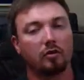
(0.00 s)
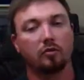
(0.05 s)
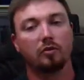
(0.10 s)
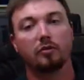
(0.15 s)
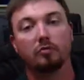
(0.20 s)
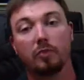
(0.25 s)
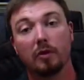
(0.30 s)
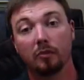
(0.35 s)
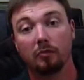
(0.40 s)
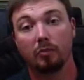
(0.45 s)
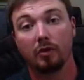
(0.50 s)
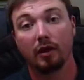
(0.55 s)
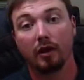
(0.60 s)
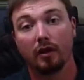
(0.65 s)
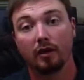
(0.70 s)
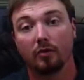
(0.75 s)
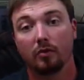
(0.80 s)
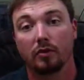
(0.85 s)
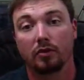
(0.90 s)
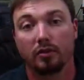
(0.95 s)
I know we've
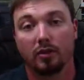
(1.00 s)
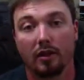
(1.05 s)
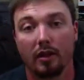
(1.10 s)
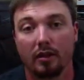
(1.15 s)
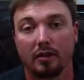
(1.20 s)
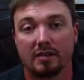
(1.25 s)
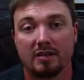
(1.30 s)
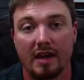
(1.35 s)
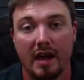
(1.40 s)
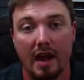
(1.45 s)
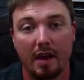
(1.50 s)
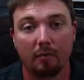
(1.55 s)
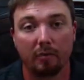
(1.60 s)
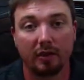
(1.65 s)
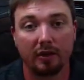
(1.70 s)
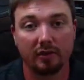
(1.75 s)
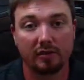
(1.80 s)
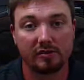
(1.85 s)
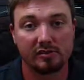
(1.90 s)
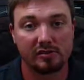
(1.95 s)
been playing with
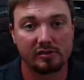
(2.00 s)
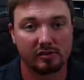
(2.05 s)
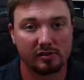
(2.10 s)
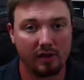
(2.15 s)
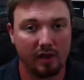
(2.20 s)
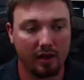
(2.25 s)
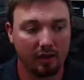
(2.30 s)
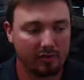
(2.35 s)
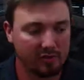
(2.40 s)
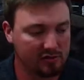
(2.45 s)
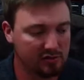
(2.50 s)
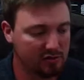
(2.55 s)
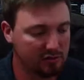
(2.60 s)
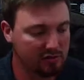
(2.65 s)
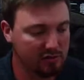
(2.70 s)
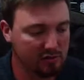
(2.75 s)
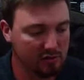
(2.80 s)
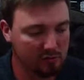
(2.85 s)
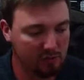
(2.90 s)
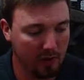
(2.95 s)
tablets
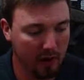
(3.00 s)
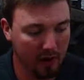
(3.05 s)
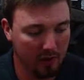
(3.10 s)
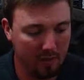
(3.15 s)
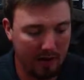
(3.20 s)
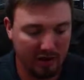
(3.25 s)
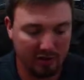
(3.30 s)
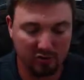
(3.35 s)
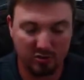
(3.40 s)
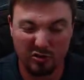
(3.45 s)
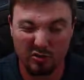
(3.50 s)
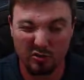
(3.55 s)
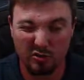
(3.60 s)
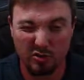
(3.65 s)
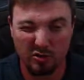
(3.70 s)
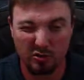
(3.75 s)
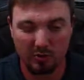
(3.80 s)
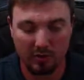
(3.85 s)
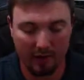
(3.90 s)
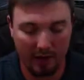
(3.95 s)
ever since he was probably
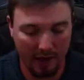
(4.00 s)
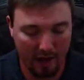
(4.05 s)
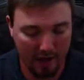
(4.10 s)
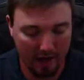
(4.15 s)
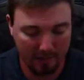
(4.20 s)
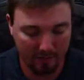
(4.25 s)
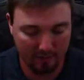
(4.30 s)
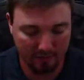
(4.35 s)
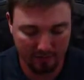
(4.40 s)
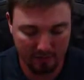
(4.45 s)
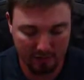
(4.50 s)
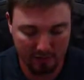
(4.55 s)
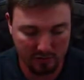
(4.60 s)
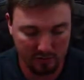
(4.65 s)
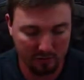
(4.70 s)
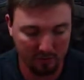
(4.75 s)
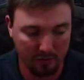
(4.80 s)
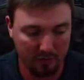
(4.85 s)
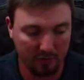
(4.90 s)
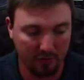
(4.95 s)
about 2.5.
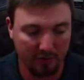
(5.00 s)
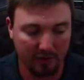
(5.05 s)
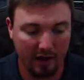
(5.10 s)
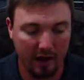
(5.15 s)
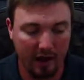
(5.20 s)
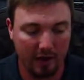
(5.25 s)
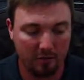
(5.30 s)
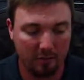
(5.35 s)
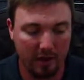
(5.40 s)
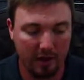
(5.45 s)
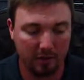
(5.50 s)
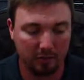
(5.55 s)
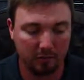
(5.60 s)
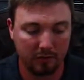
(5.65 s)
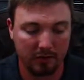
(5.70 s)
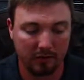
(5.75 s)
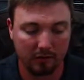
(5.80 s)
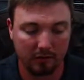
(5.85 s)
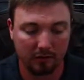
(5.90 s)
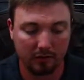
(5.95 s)
He's been playing with the
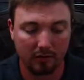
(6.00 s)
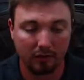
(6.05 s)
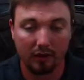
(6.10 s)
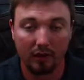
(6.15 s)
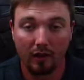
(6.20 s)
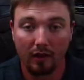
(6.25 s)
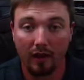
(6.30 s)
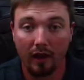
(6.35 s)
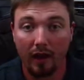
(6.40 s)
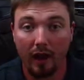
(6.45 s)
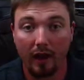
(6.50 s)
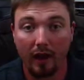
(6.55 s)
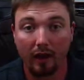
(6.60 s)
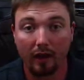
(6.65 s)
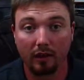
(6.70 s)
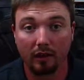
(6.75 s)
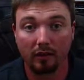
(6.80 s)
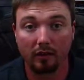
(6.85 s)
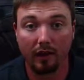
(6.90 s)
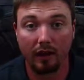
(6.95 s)
iPad mini,
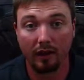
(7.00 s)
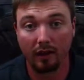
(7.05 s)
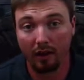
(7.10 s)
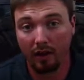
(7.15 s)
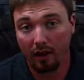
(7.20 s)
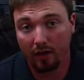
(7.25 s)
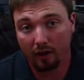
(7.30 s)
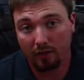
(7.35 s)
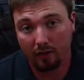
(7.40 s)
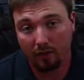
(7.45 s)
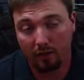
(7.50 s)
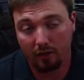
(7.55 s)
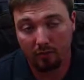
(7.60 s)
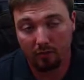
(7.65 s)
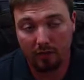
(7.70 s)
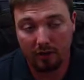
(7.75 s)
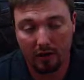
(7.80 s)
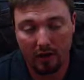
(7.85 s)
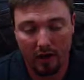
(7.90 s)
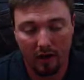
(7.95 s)
and I'd
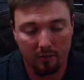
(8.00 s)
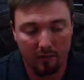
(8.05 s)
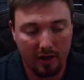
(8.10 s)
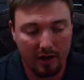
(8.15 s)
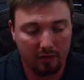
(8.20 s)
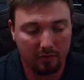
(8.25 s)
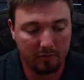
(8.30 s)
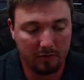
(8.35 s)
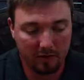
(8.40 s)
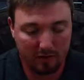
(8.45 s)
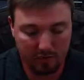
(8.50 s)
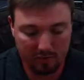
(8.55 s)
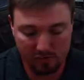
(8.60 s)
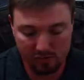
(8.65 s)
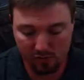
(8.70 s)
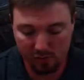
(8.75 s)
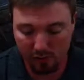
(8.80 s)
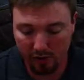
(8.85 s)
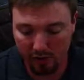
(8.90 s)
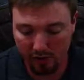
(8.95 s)
highly recommend an iPad
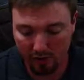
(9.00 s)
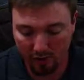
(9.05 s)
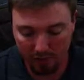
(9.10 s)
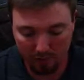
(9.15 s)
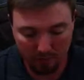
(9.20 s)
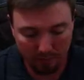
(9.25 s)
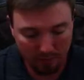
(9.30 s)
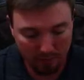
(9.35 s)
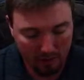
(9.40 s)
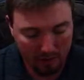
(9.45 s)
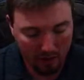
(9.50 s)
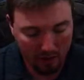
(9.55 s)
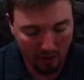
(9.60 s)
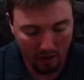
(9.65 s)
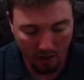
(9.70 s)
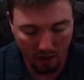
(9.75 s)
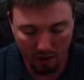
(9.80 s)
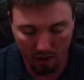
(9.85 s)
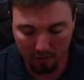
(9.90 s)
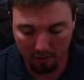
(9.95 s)
mini as well.
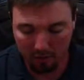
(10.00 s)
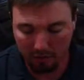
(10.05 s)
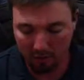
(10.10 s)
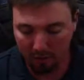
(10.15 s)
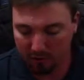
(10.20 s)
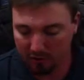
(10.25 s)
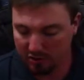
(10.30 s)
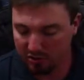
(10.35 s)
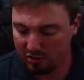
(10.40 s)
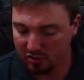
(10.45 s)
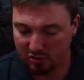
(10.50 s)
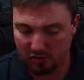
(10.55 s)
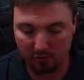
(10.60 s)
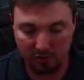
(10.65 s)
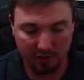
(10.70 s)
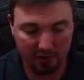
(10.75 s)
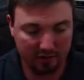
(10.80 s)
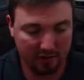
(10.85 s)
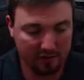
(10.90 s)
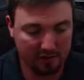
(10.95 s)
But
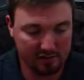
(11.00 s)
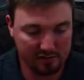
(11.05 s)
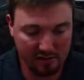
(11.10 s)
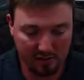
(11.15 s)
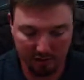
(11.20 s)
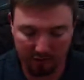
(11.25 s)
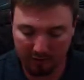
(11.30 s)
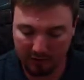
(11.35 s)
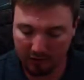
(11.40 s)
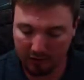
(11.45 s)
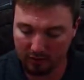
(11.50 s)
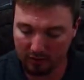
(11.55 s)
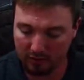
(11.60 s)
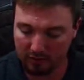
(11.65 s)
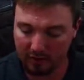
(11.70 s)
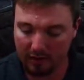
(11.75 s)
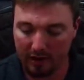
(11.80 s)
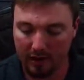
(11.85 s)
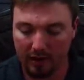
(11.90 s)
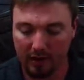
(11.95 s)
we just picked this
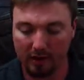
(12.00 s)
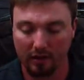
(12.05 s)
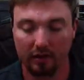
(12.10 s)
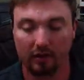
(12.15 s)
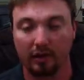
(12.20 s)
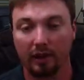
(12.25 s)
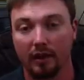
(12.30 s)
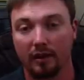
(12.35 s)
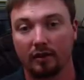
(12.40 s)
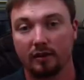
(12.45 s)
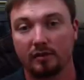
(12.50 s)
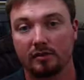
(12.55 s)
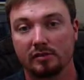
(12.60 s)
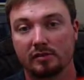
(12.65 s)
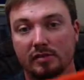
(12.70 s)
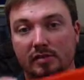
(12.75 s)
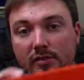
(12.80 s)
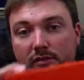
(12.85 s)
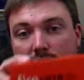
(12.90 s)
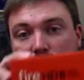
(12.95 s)
up the other day, and
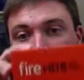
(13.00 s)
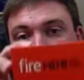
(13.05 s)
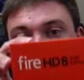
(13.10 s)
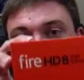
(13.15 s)
that is